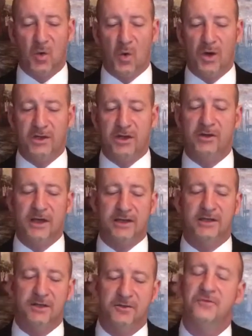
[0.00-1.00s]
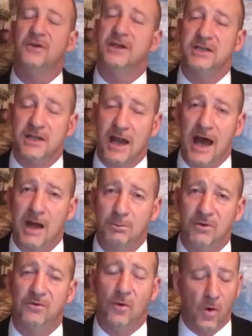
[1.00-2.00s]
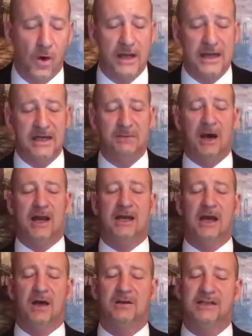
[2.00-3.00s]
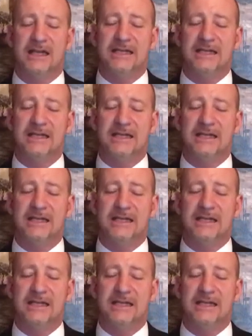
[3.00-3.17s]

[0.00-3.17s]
will you get to the finish line before anybody else?